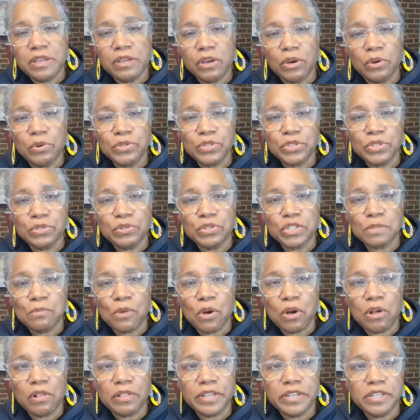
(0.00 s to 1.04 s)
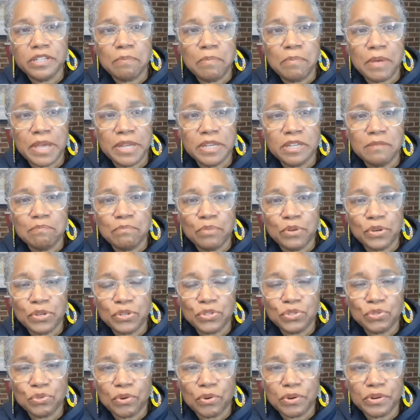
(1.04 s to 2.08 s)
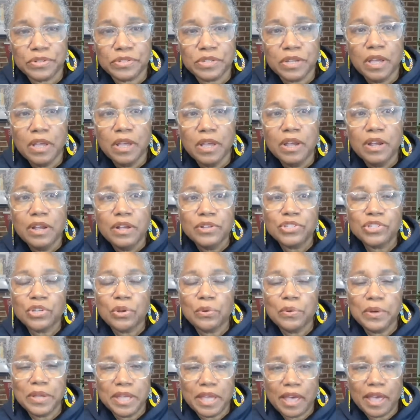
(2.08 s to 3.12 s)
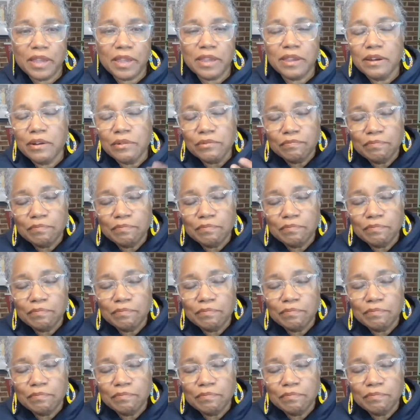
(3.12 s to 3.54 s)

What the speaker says: goes to small independent bookstores. So again,